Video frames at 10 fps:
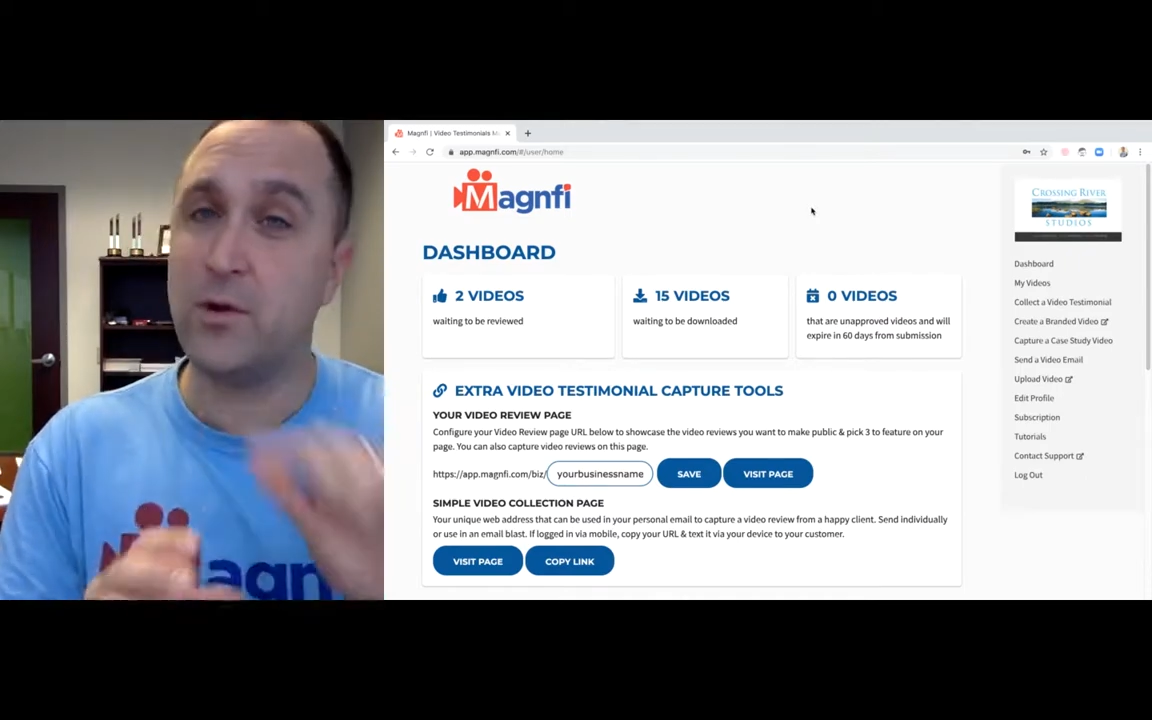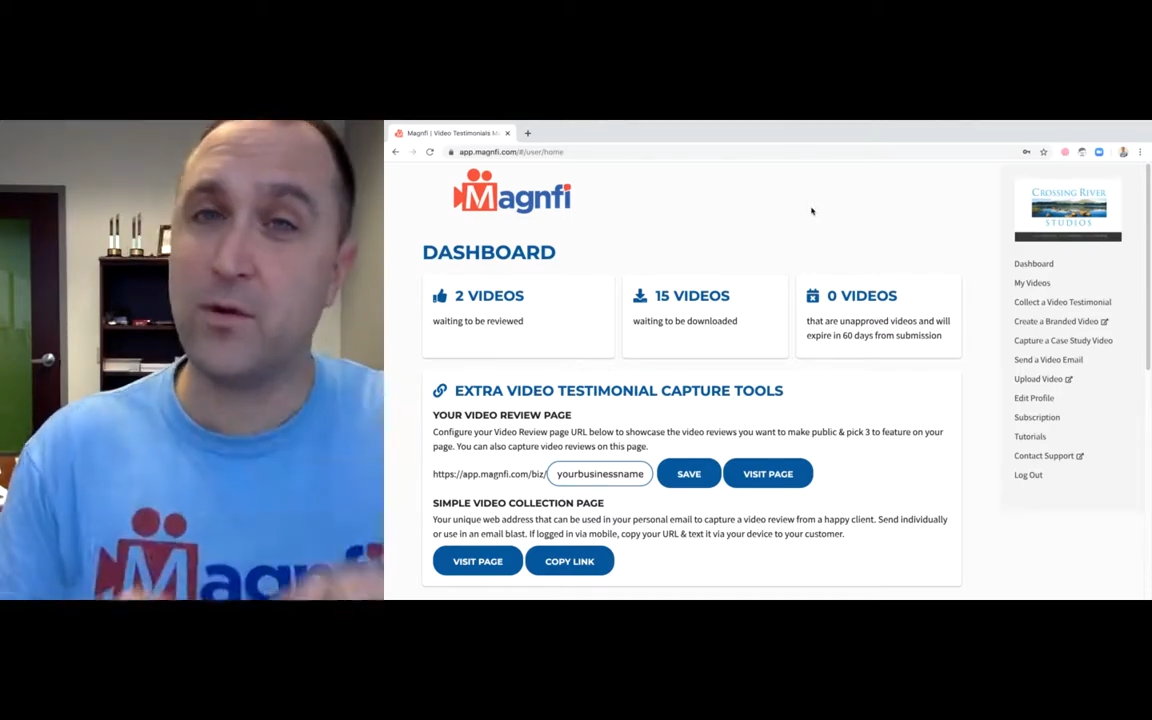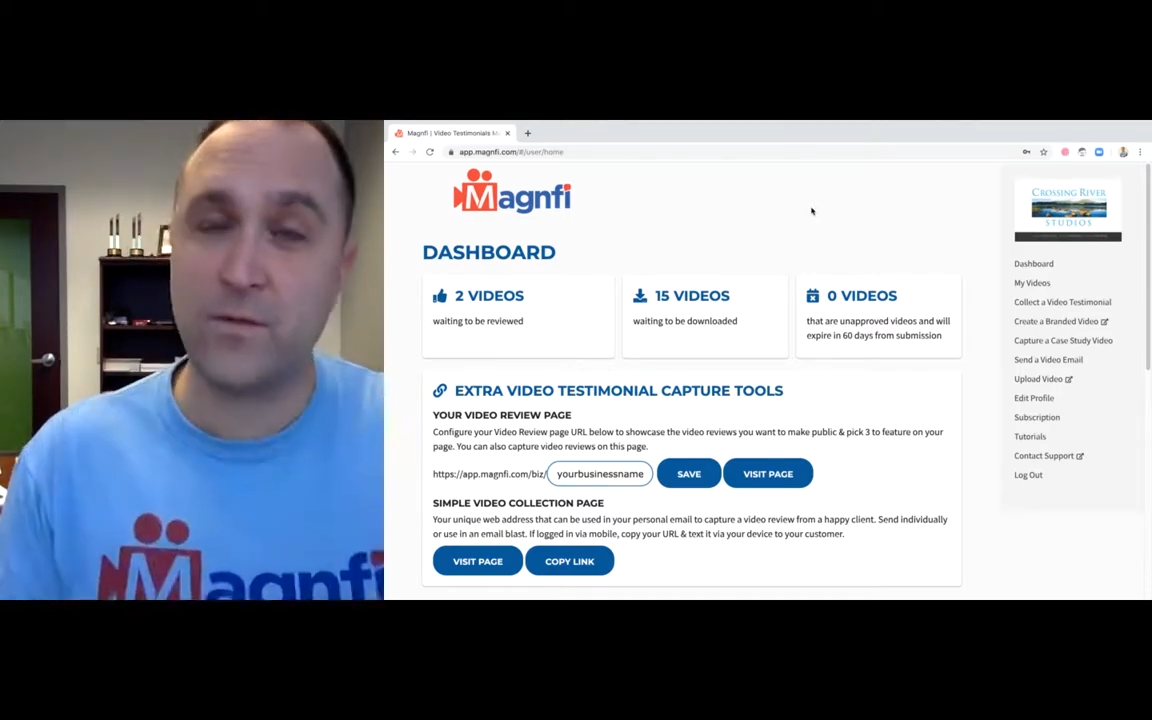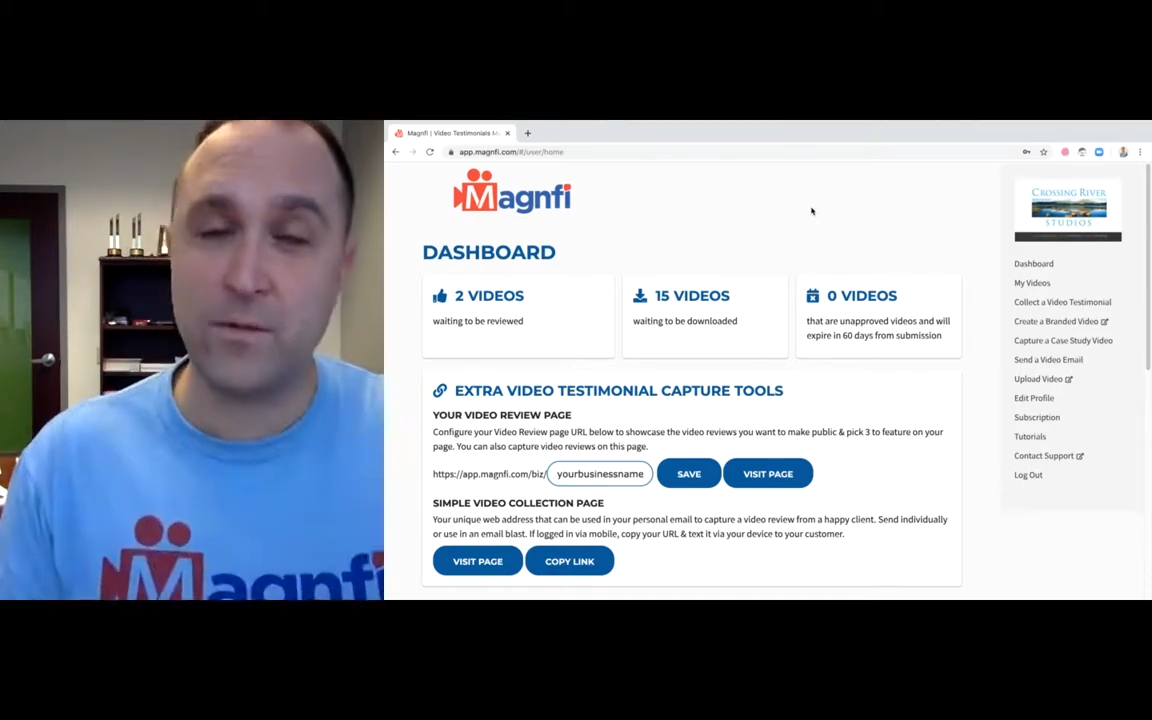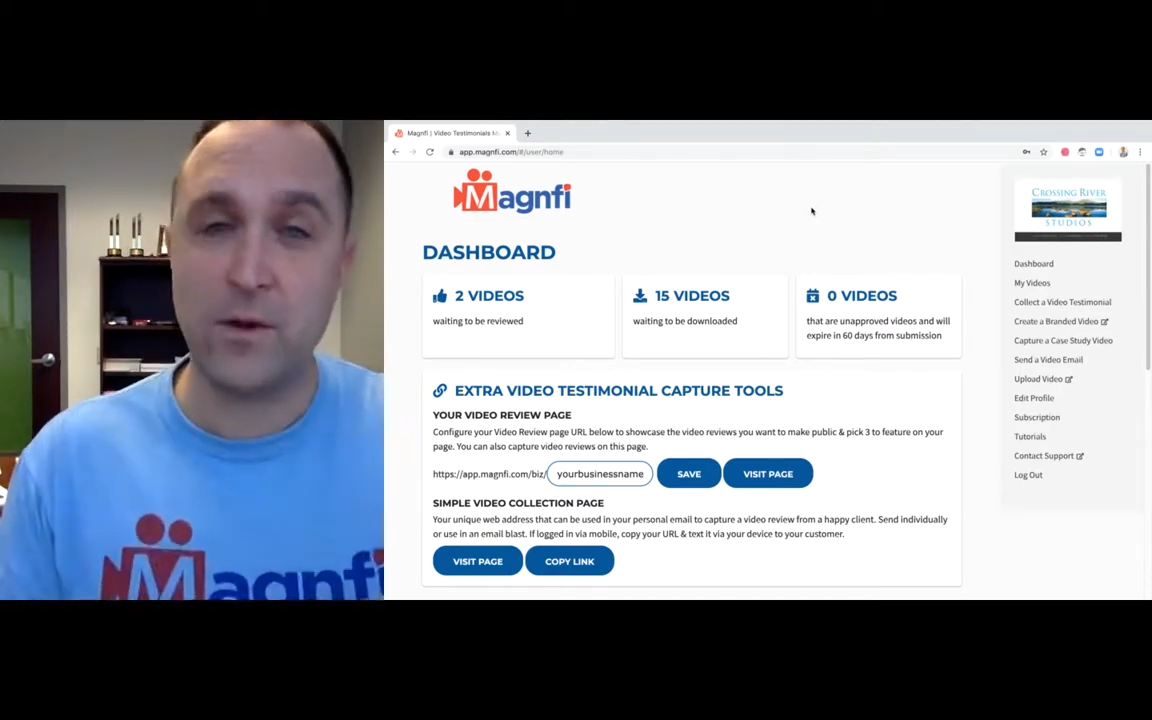
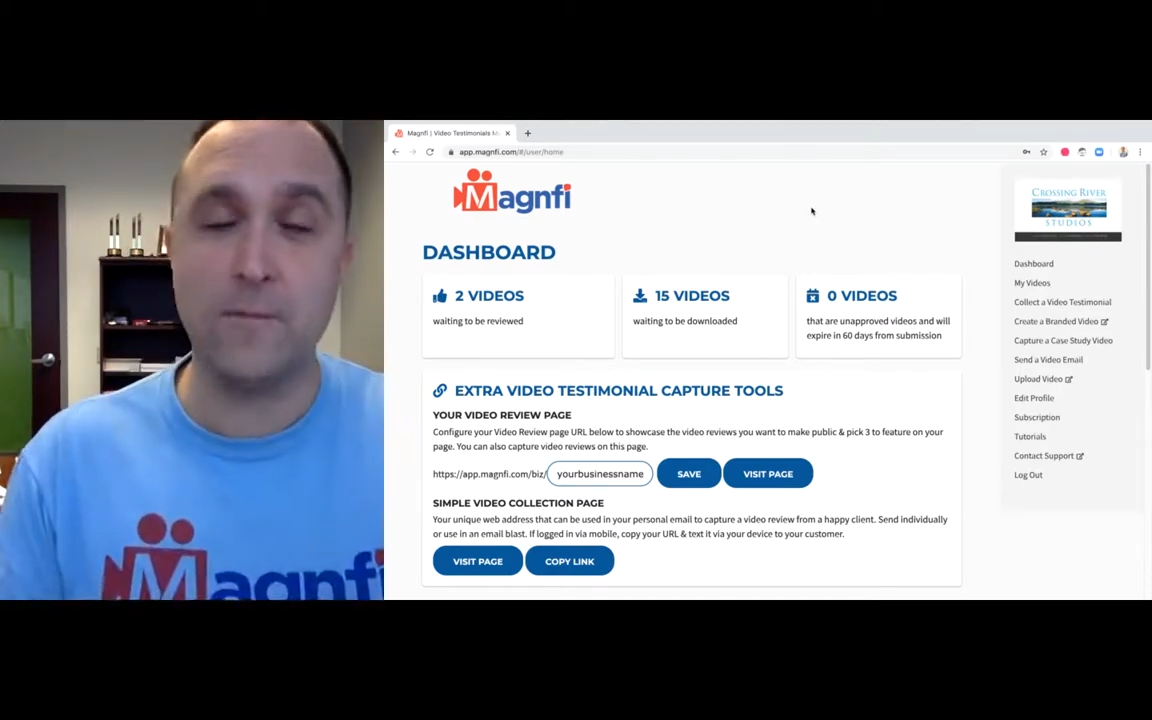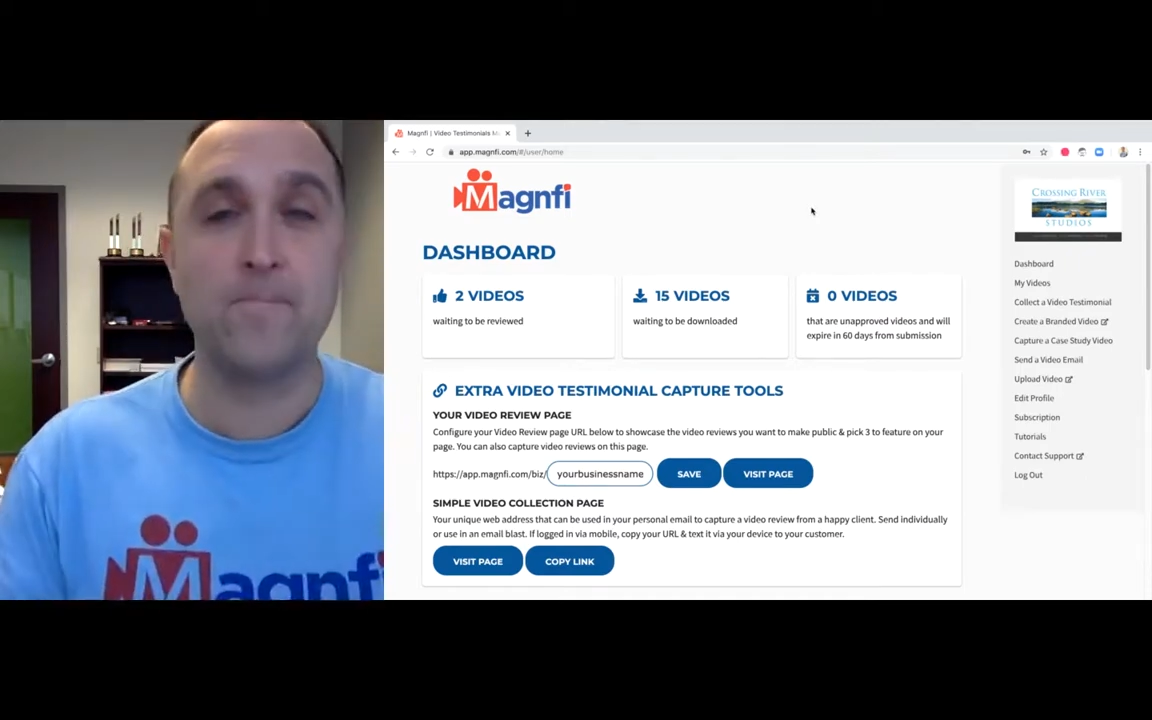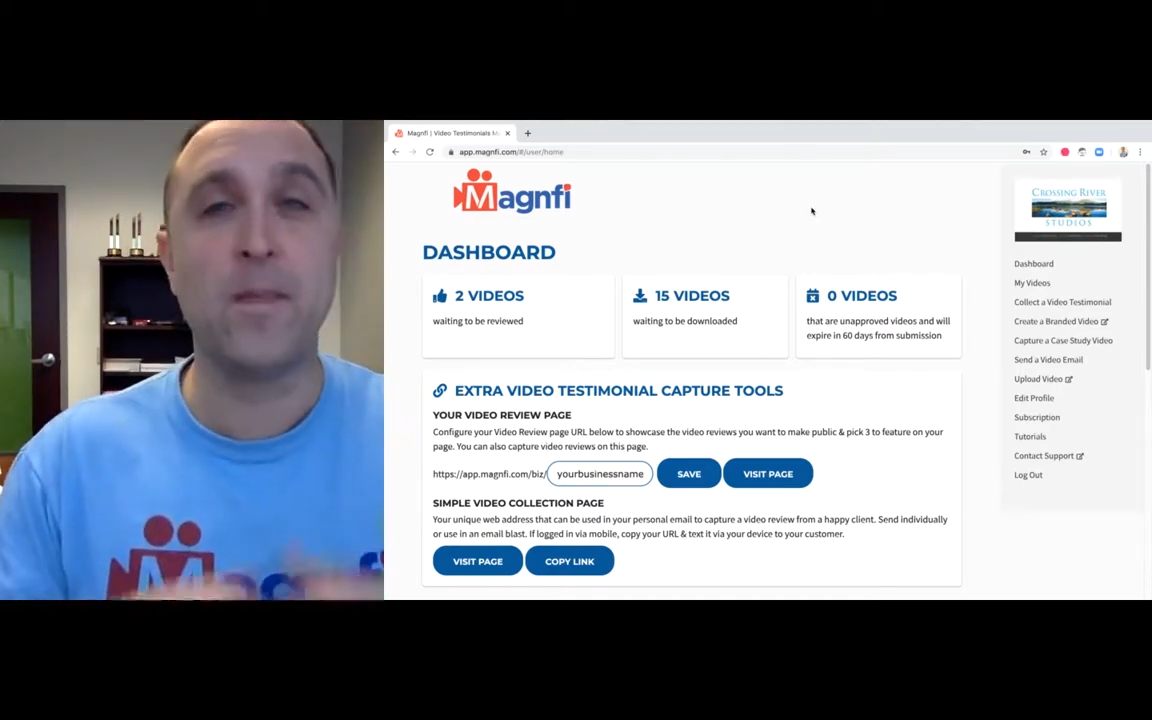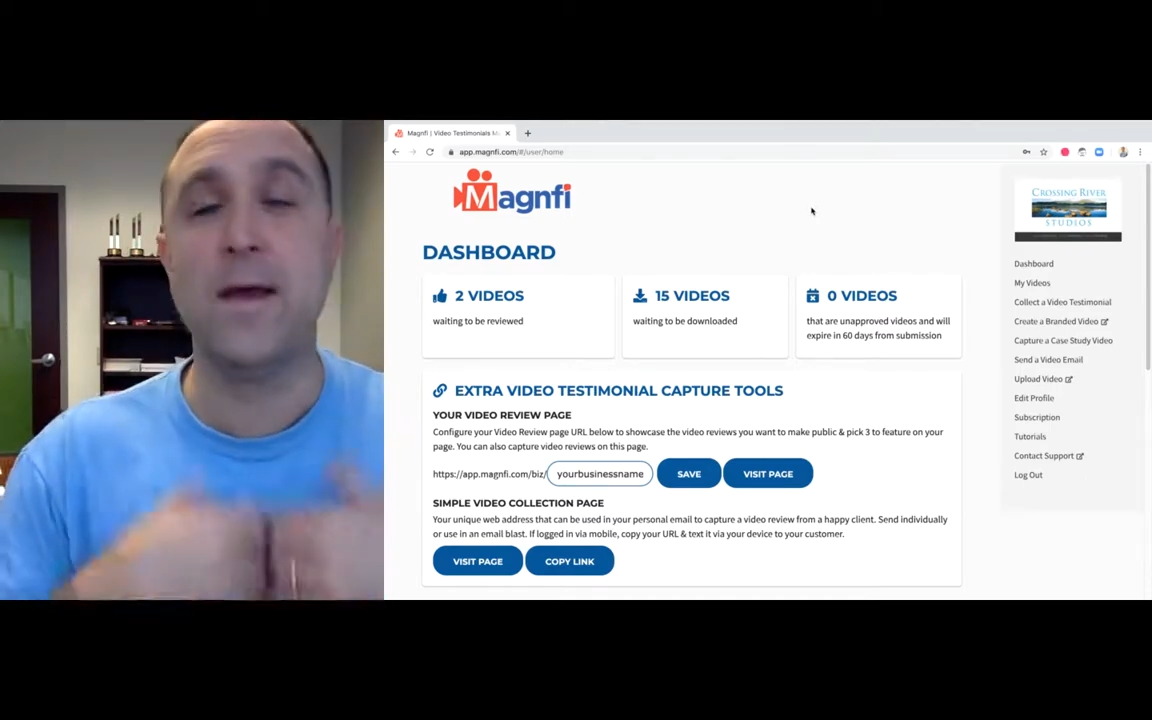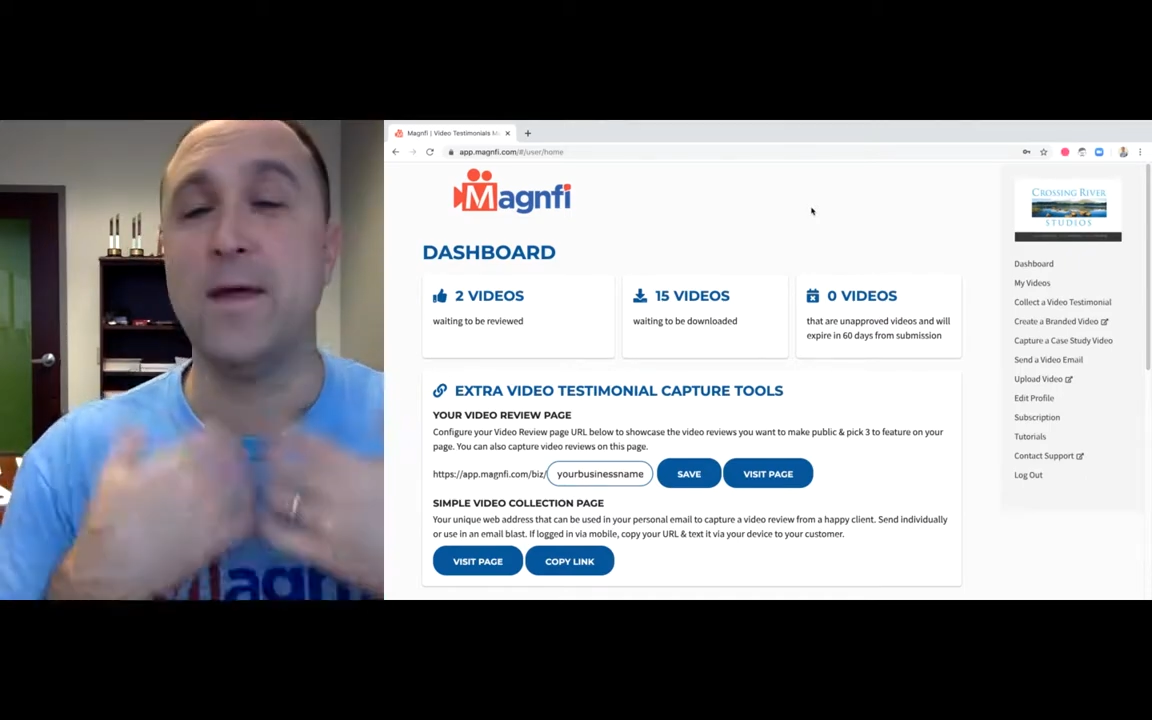note from you,